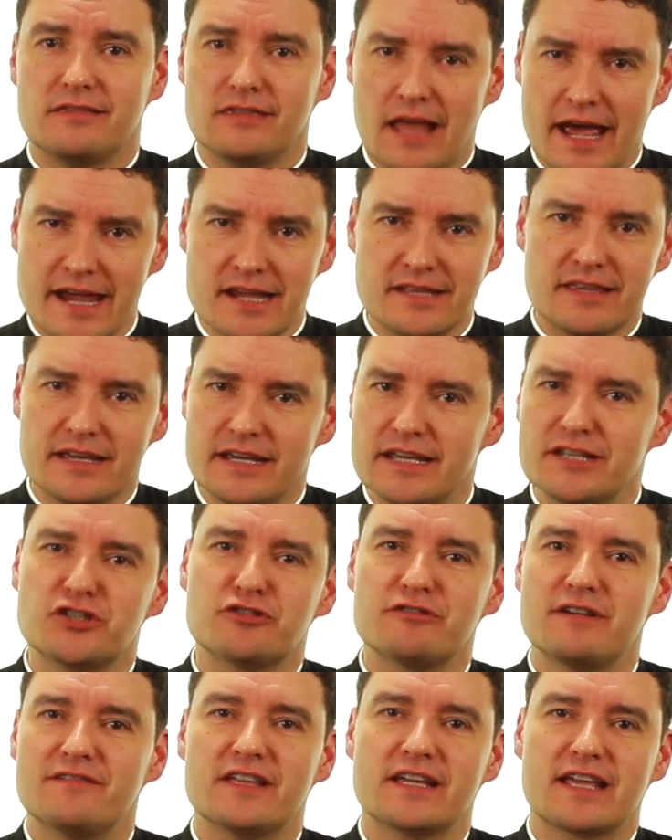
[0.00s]
like the
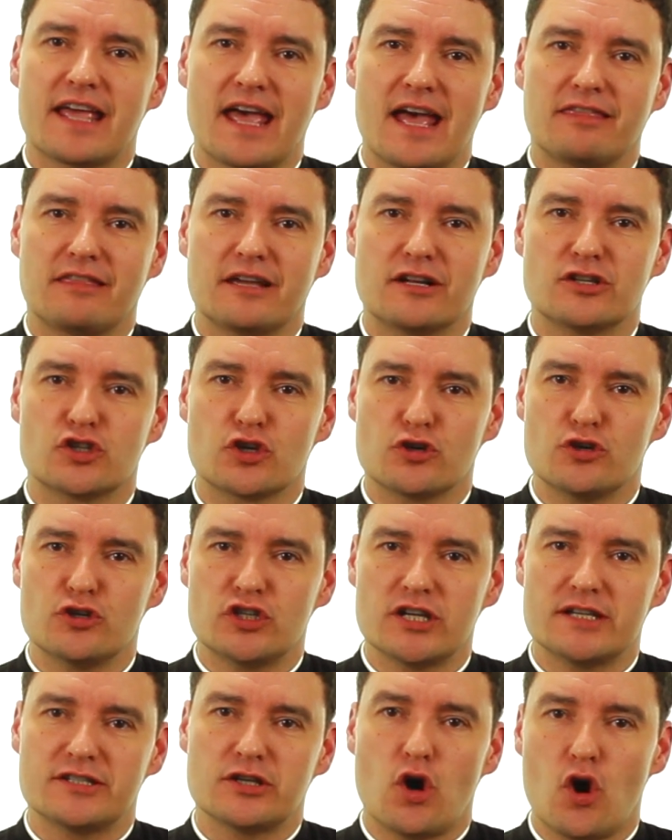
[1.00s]
history of the Catholic
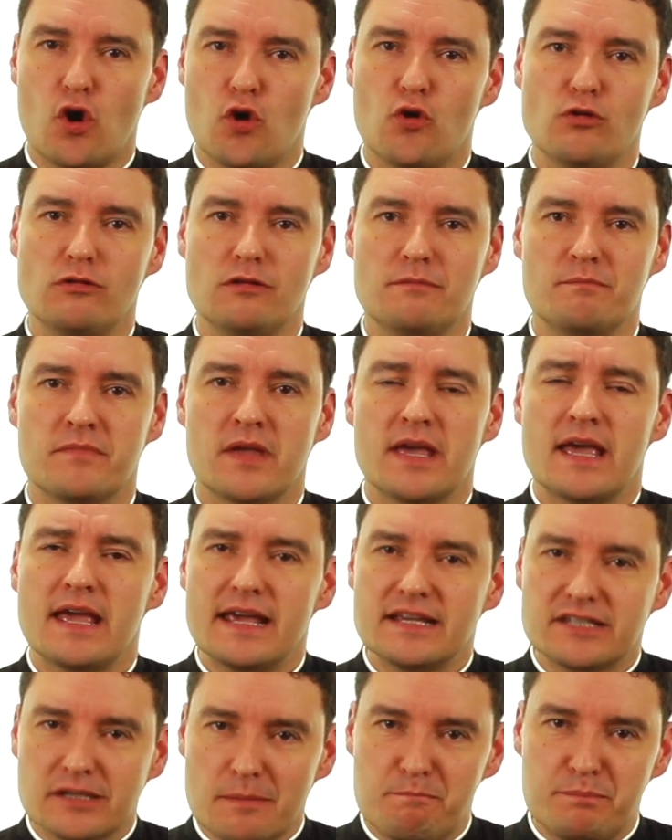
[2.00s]
Church as a whole,
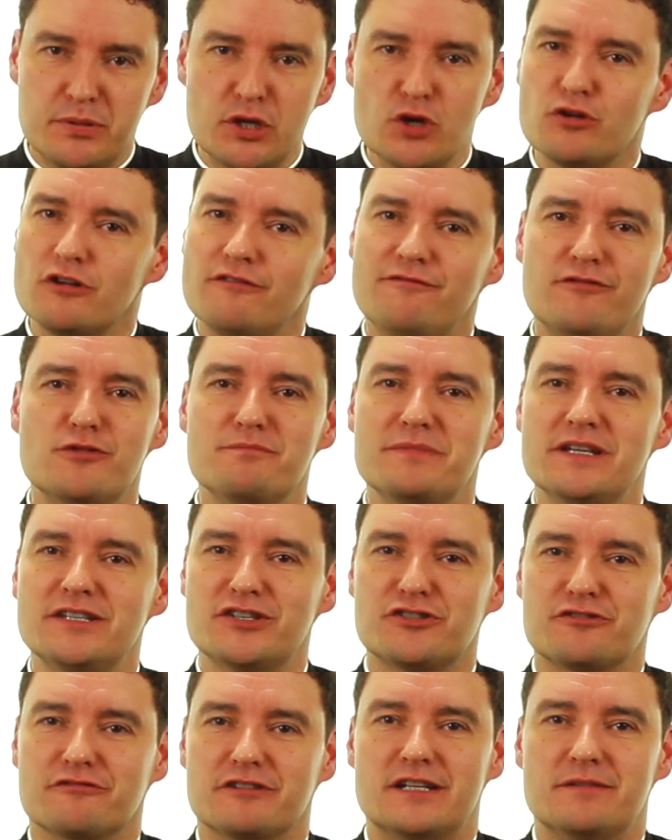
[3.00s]
is a beautiful
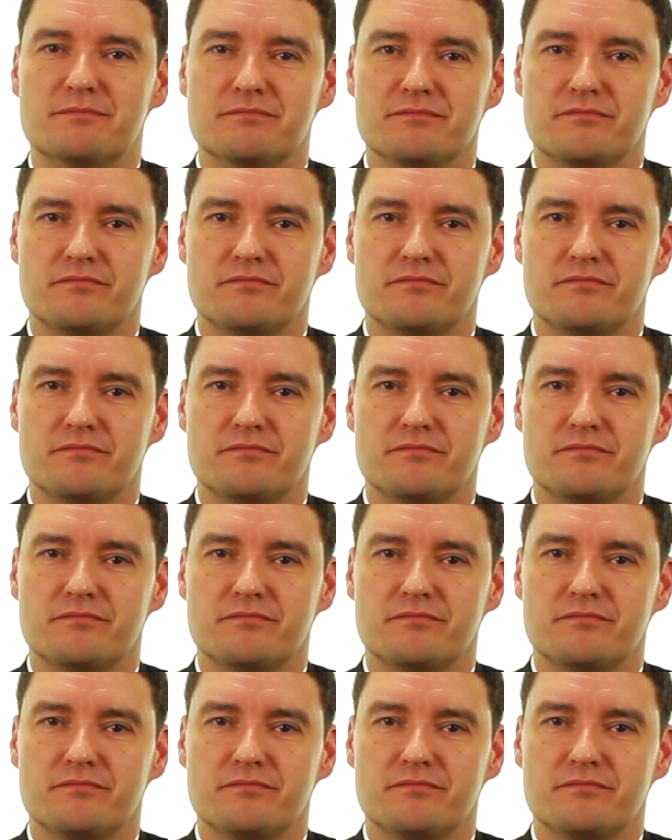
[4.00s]
mystery.